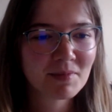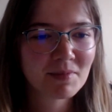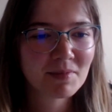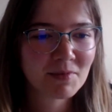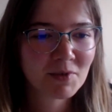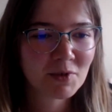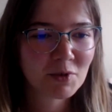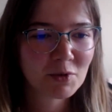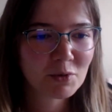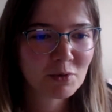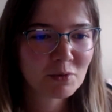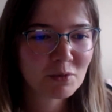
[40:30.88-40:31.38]

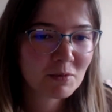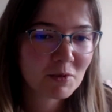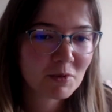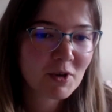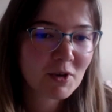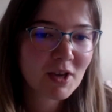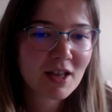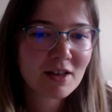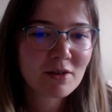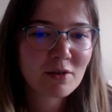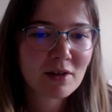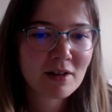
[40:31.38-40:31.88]
you
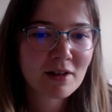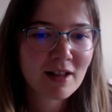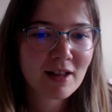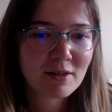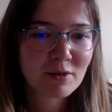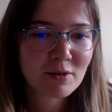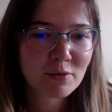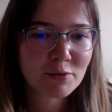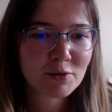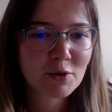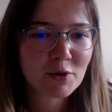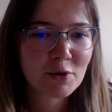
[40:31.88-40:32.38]
get a lot
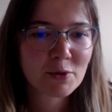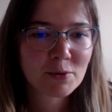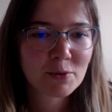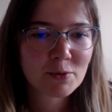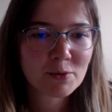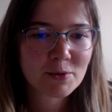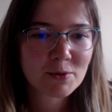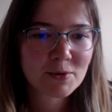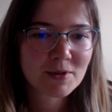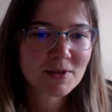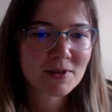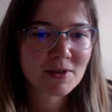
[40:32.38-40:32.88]
of
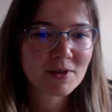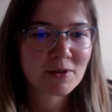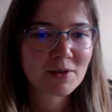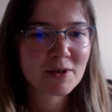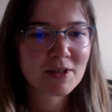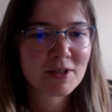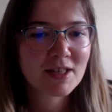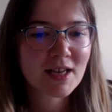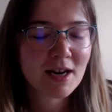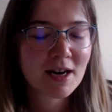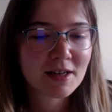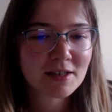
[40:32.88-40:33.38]
those, so
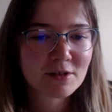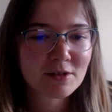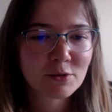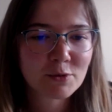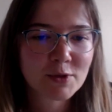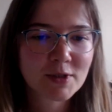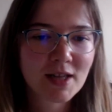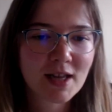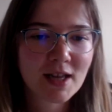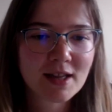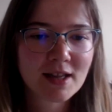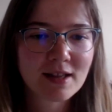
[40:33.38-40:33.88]
it's harder to
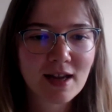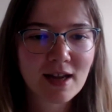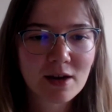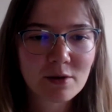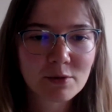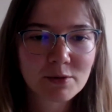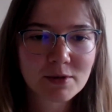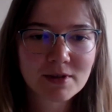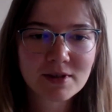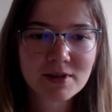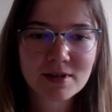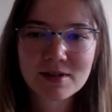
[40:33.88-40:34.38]
stand
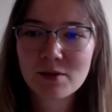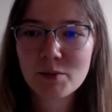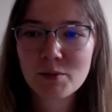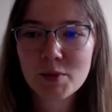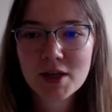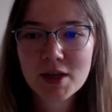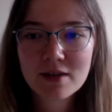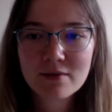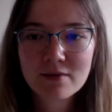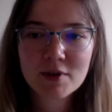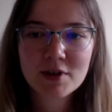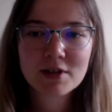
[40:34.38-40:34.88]
out. So
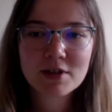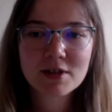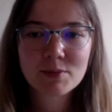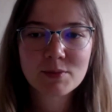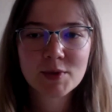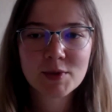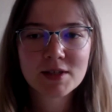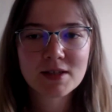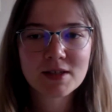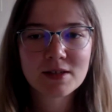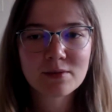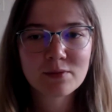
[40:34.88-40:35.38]
being very
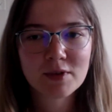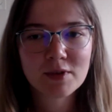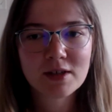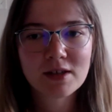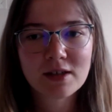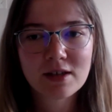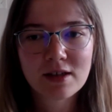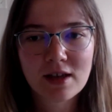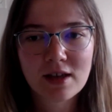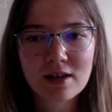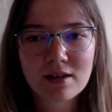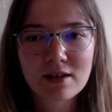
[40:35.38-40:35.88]

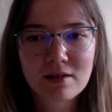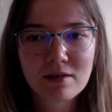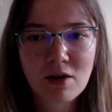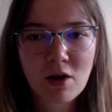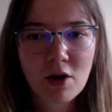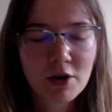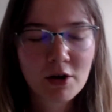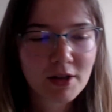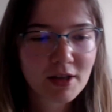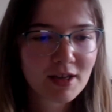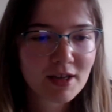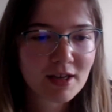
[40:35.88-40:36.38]
specific and
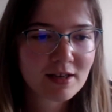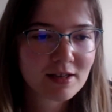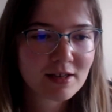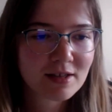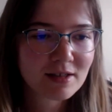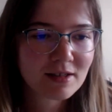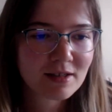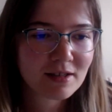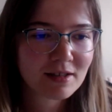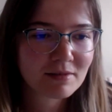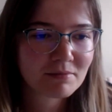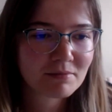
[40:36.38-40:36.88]

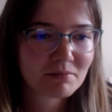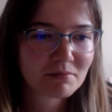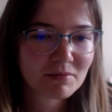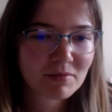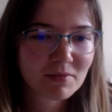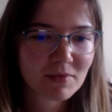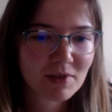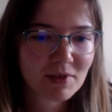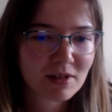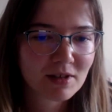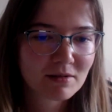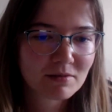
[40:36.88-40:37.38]
honest,
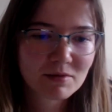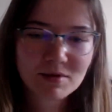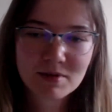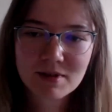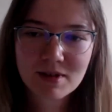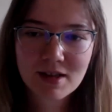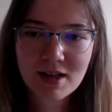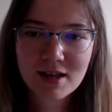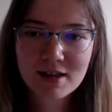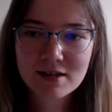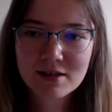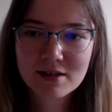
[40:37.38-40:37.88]
and
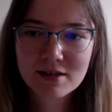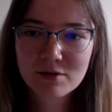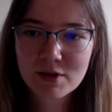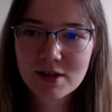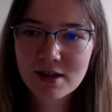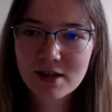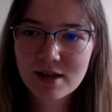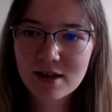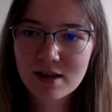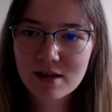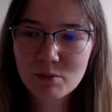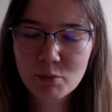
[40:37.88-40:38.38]
that's
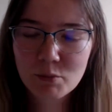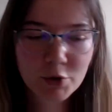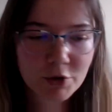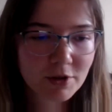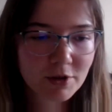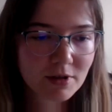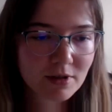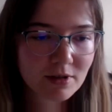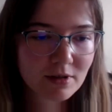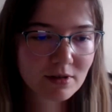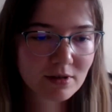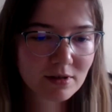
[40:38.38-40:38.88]
really
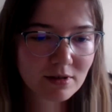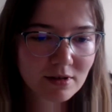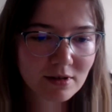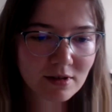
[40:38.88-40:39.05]
important.